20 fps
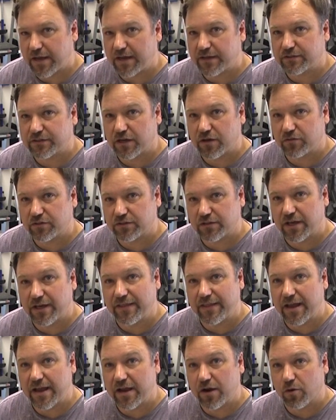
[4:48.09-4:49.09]
as I was
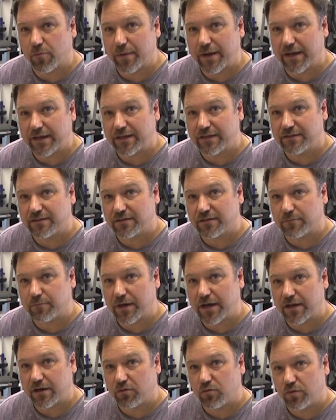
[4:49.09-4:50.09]
letting the air back into the
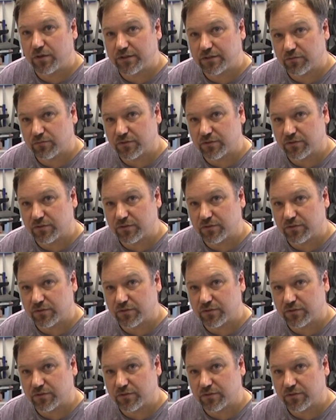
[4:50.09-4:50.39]
bottle once